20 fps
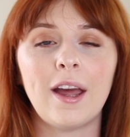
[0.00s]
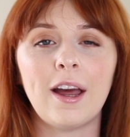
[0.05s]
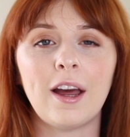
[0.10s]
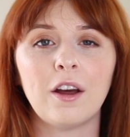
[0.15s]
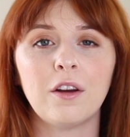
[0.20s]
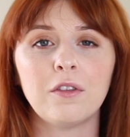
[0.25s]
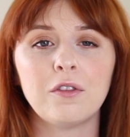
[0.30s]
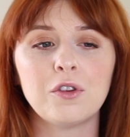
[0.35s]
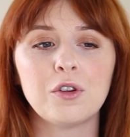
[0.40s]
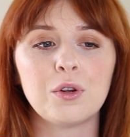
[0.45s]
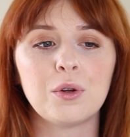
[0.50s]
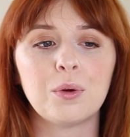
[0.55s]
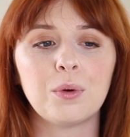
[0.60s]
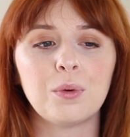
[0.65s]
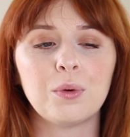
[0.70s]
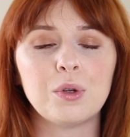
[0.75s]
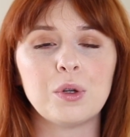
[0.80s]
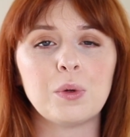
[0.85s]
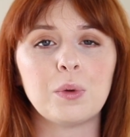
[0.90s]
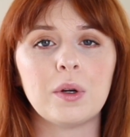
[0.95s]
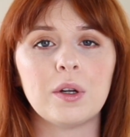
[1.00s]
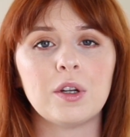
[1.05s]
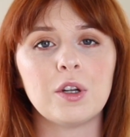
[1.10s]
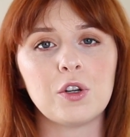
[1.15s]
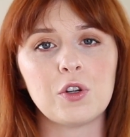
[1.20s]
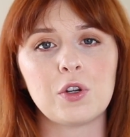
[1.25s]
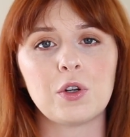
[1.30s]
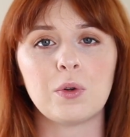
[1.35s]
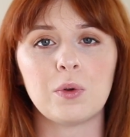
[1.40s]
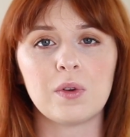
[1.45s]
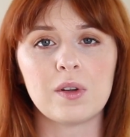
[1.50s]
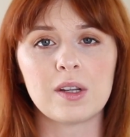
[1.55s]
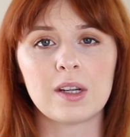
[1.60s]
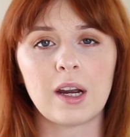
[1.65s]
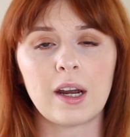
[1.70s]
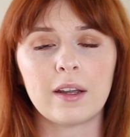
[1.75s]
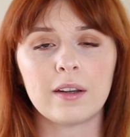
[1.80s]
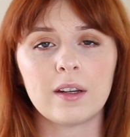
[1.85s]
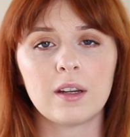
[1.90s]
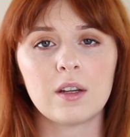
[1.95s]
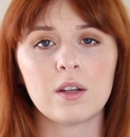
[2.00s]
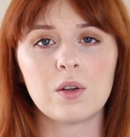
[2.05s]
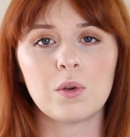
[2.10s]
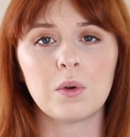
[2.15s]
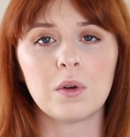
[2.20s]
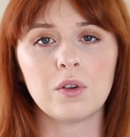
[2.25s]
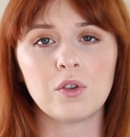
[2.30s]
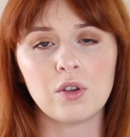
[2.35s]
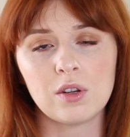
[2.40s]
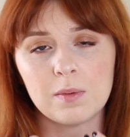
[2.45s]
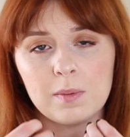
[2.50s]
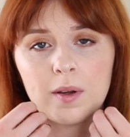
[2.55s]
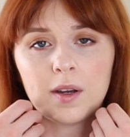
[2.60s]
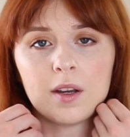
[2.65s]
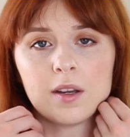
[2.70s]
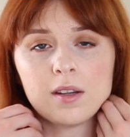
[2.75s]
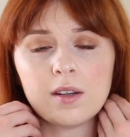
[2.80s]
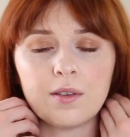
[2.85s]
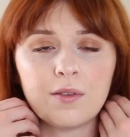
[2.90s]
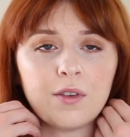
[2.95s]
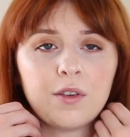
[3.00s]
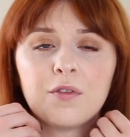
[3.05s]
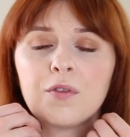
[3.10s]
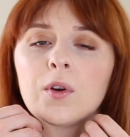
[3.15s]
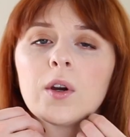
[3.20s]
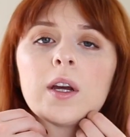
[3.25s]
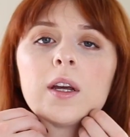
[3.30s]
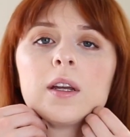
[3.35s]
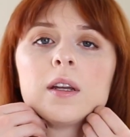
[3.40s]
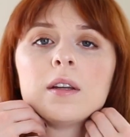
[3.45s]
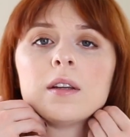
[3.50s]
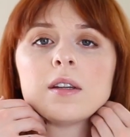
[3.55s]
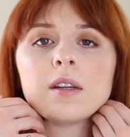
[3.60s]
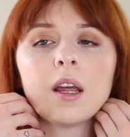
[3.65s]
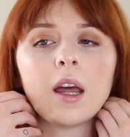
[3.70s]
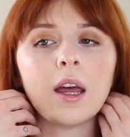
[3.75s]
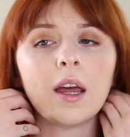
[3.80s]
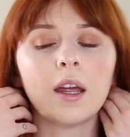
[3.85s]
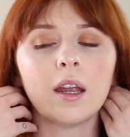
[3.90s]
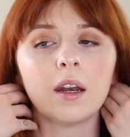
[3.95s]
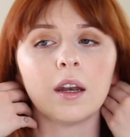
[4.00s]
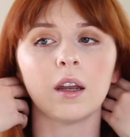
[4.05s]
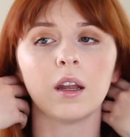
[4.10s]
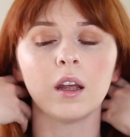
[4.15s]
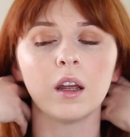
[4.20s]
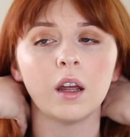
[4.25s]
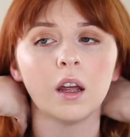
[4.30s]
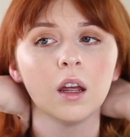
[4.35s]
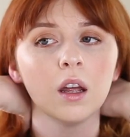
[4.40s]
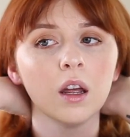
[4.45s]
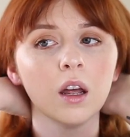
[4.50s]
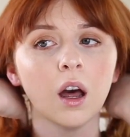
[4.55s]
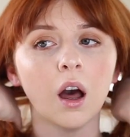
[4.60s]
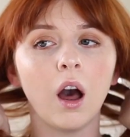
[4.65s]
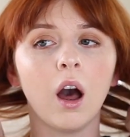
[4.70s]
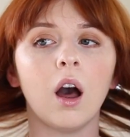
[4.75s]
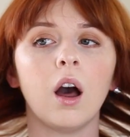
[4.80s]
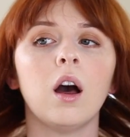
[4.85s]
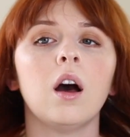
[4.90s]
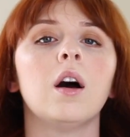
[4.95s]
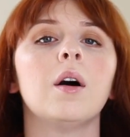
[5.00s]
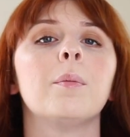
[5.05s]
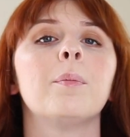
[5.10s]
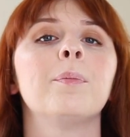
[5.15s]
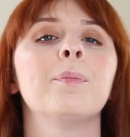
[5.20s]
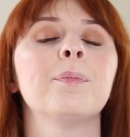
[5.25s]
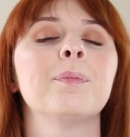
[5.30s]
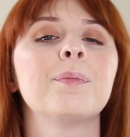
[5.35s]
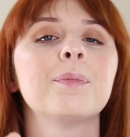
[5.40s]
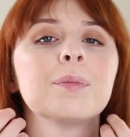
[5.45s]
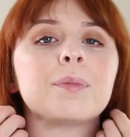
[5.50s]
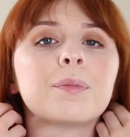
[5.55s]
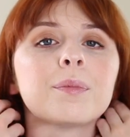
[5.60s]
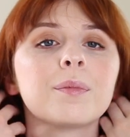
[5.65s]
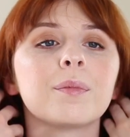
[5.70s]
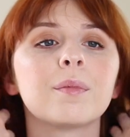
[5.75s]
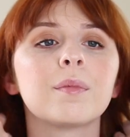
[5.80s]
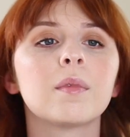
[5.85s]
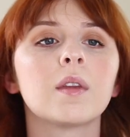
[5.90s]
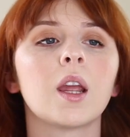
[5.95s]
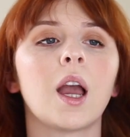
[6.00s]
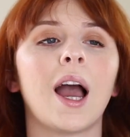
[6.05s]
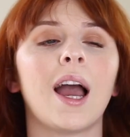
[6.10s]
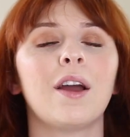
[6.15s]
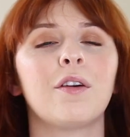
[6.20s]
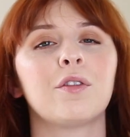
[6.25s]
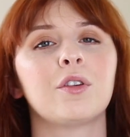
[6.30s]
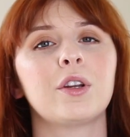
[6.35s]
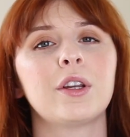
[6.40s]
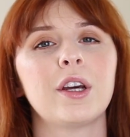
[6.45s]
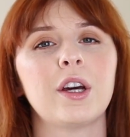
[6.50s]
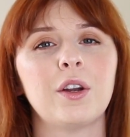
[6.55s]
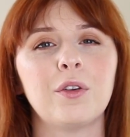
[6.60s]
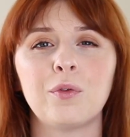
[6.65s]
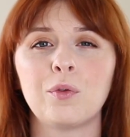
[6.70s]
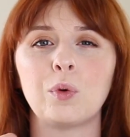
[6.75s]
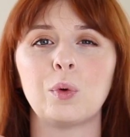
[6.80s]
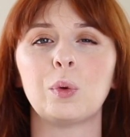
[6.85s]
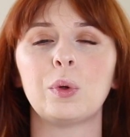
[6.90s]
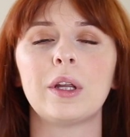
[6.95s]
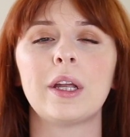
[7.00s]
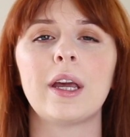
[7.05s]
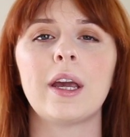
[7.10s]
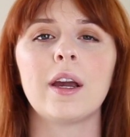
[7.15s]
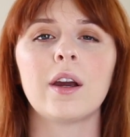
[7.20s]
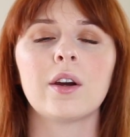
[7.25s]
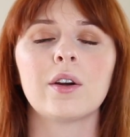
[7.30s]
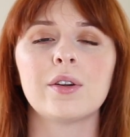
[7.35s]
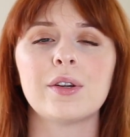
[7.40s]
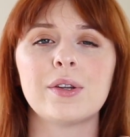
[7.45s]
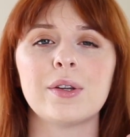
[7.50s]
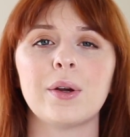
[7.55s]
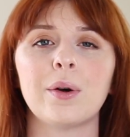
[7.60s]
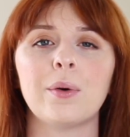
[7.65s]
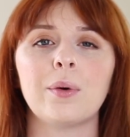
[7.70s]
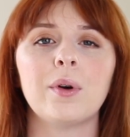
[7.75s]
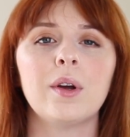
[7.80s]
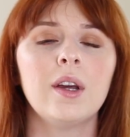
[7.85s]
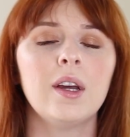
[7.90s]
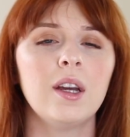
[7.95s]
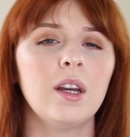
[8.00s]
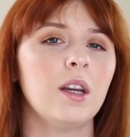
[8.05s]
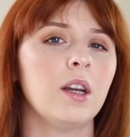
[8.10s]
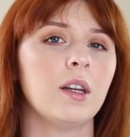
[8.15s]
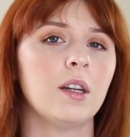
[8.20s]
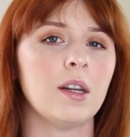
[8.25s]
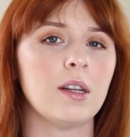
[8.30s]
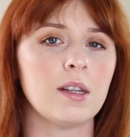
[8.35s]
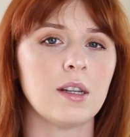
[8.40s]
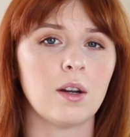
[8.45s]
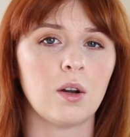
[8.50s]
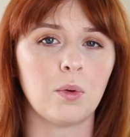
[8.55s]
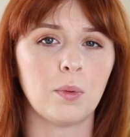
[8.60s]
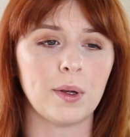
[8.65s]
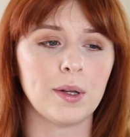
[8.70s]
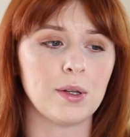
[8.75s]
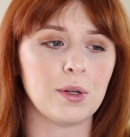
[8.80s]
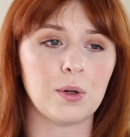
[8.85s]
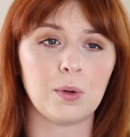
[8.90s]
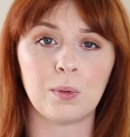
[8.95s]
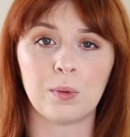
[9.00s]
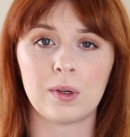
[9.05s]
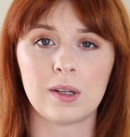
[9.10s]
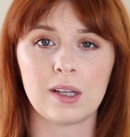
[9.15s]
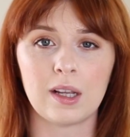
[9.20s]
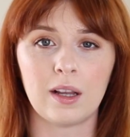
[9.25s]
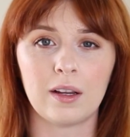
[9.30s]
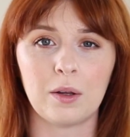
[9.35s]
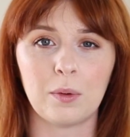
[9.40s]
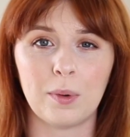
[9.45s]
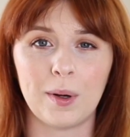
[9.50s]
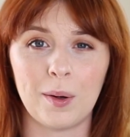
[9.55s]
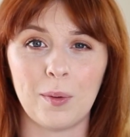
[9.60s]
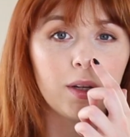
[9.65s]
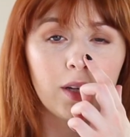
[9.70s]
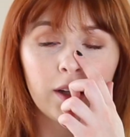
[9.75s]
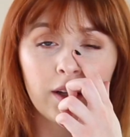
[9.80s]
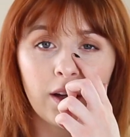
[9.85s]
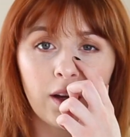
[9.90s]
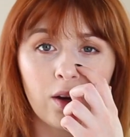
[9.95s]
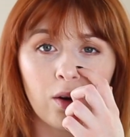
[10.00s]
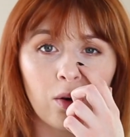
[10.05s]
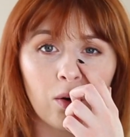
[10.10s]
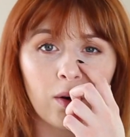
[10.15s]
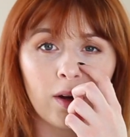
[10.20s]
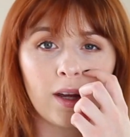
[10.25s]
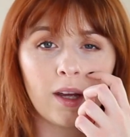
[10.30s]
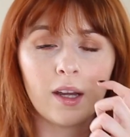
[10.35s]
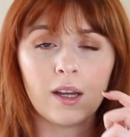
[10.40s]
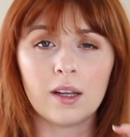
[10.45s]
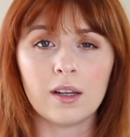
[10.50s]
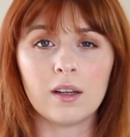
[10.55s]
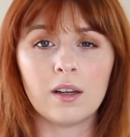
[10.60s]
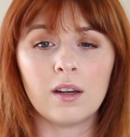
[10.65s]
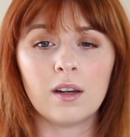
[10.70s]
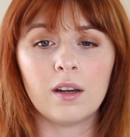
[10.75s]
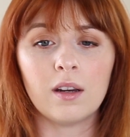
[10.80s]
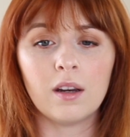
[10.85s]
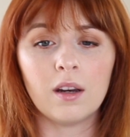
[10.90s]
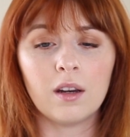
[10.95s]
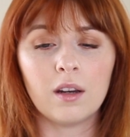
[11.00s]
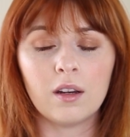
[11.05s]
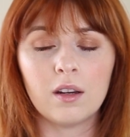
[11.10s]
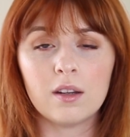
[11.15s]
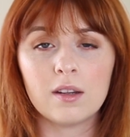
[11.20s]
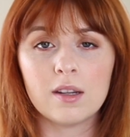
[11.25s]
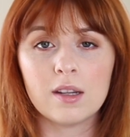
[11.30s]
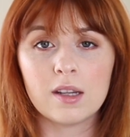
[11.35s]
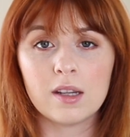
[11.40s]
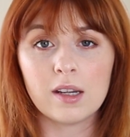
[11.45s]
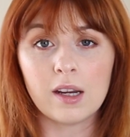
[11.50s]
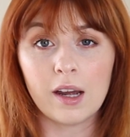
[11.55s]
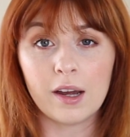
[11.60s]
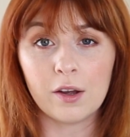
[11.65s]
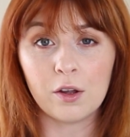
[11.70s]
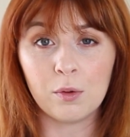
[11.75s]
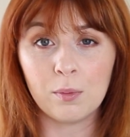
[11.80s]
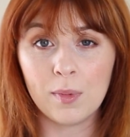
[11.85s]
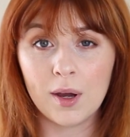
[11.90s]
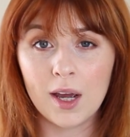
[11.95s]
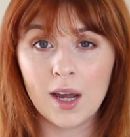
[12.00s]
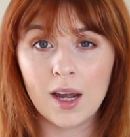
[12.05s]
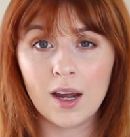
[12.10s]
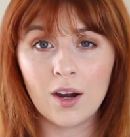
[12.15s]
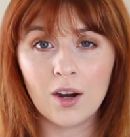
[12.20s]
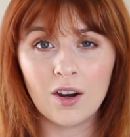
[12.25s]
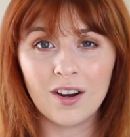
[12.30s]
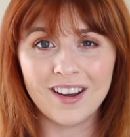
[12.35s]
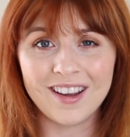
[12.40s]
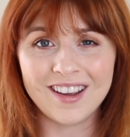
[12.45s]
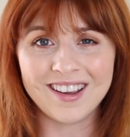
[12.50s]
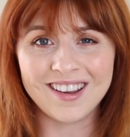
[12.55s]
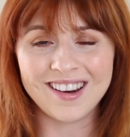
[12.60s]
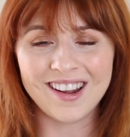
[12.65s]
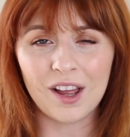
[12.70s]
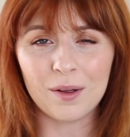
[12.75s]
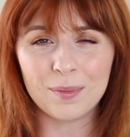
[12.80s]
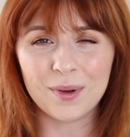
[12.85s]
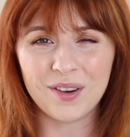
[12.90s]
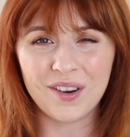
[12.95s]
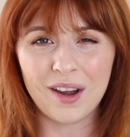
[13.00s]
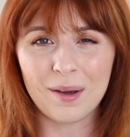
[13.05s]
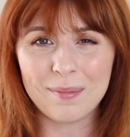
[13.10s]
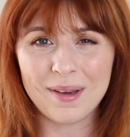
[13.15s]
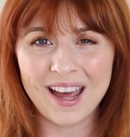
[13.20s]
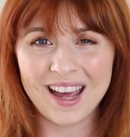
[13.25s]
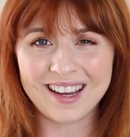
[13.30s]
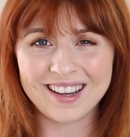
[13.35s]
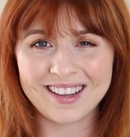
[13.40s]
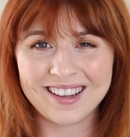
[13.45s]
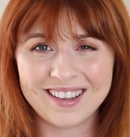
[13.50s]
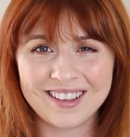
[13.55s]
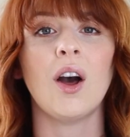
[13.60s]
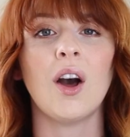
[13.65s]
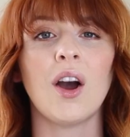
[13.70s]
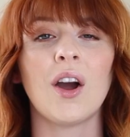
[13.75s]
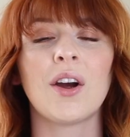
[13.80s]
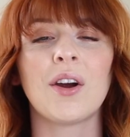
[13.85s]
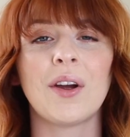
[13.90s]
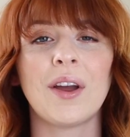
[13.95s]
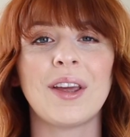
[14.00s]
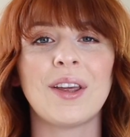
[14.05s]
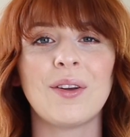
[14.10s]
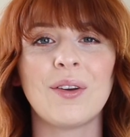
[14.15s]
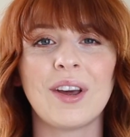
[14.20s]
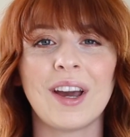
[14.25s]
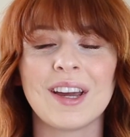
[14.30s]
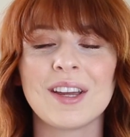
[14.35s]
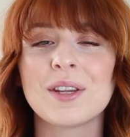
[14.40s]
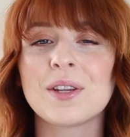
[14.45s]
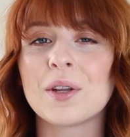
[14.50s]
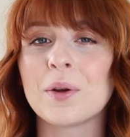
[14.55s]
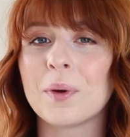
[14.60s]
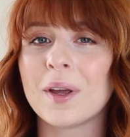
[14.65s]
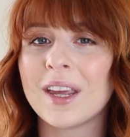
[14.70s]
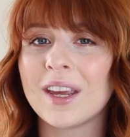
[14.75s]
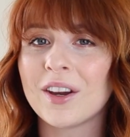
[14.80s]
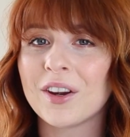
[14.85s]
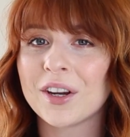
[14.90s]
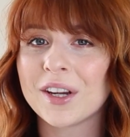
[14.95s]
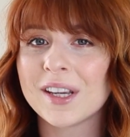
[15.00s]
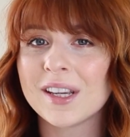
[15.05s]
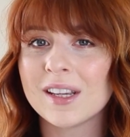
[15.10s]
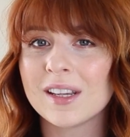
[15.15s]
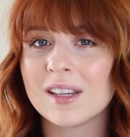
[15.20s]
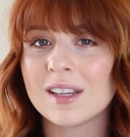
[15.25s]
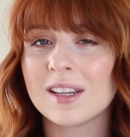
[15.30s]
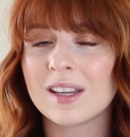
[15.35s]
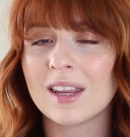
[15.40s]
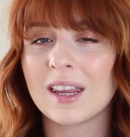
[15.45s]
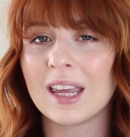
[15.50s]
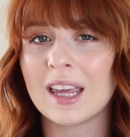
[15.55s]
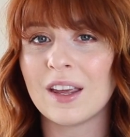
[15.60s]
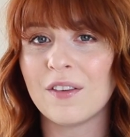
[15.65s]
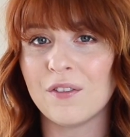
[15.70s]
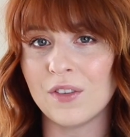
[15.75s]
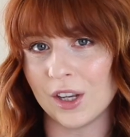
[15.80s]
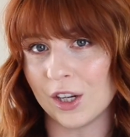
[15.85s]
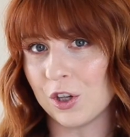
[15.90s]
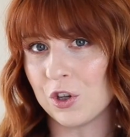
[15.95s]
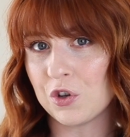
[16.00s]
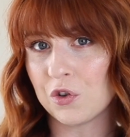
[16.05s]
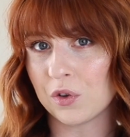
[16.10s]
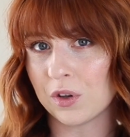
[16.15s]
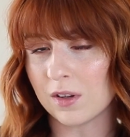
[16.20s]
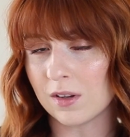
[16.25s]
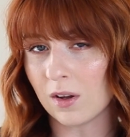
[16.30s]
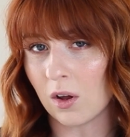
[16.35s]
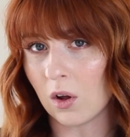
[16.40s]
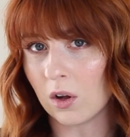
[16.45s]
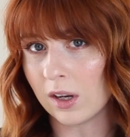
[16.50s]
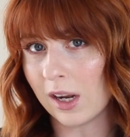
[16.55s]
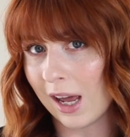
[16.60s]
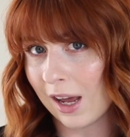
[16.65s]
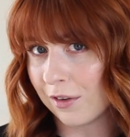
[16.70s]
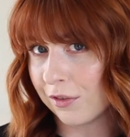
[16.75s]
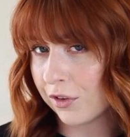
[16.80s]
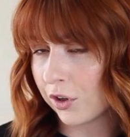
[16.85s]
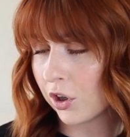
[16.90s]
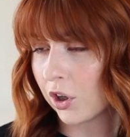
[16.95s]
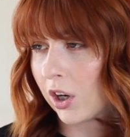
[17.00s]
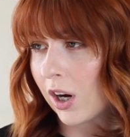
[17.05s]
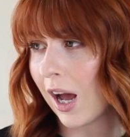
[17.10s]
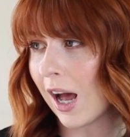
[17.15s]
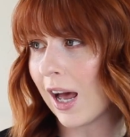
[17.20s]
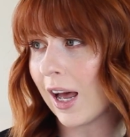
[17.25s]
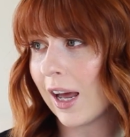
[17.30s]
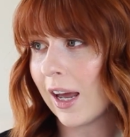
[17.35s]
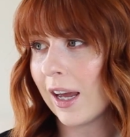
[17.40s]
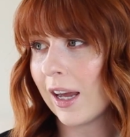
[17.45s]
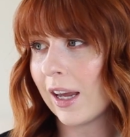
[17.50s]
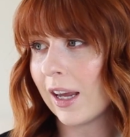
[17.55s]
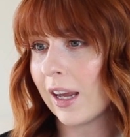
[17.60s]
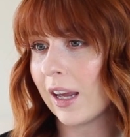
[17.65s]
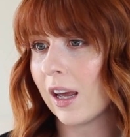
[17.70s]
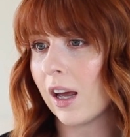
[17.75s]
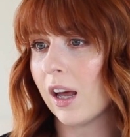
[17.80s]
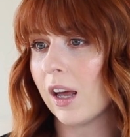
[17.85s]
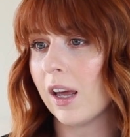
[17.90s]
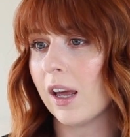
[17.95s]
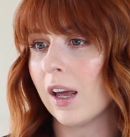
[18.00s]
have to do additional styling to it just because of the frizz, and I have really unruly hair, so it doesn't always do exactly what I'm gonna go and style my hair, and I'll be right back. Alright you guys, so here is the finished result after I